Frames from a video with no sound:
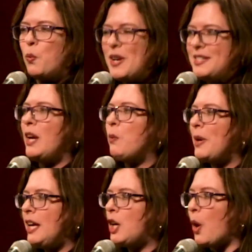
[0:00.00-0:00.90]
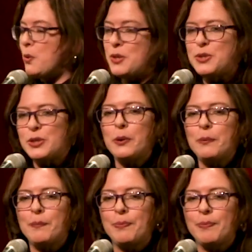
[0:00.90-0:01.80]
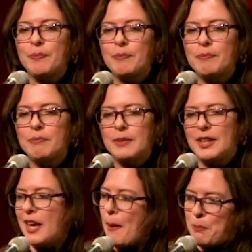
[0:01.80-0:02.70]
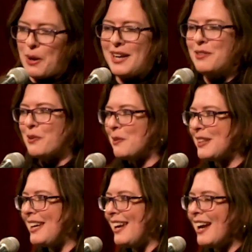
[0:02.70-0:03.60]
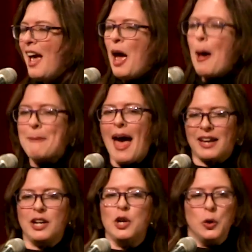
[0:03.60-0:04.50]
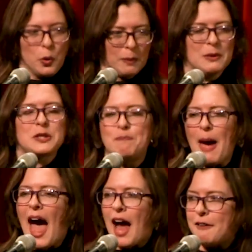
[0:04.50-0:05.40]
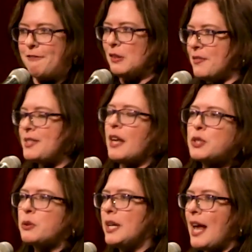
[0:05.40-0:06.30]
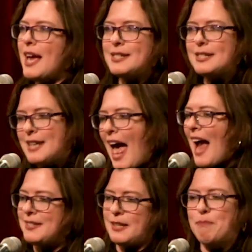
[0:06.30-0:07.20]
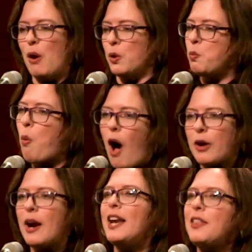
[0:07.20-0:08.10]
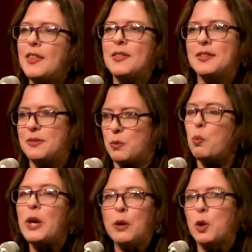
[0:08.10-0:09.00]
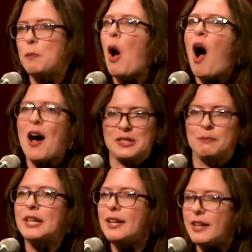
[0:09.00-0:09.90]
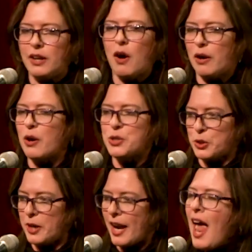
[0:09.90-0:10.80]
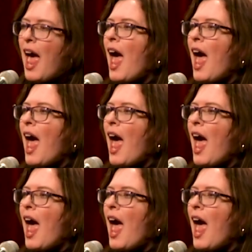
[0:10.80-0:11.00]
One day we go to the zoo, get up bright and early, pack an enormous bag full of sunscreen and snacks and bottled water, anything this we could possibly need on our journey.